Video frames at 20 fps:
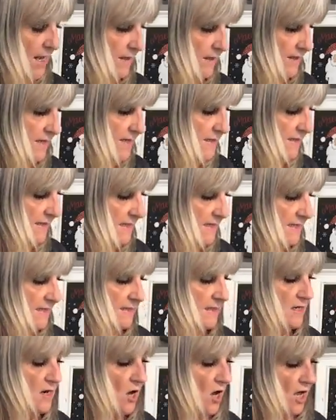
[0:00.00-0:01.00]
And
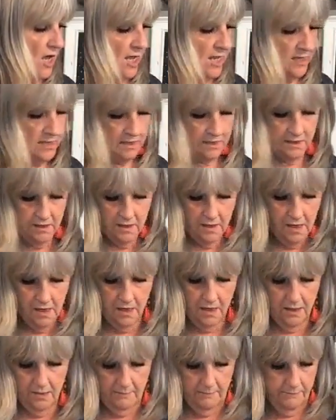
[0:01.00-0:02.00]
this is
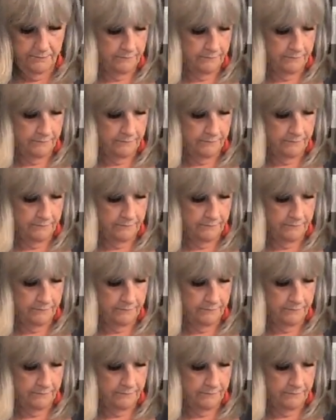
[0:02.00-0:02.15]
not,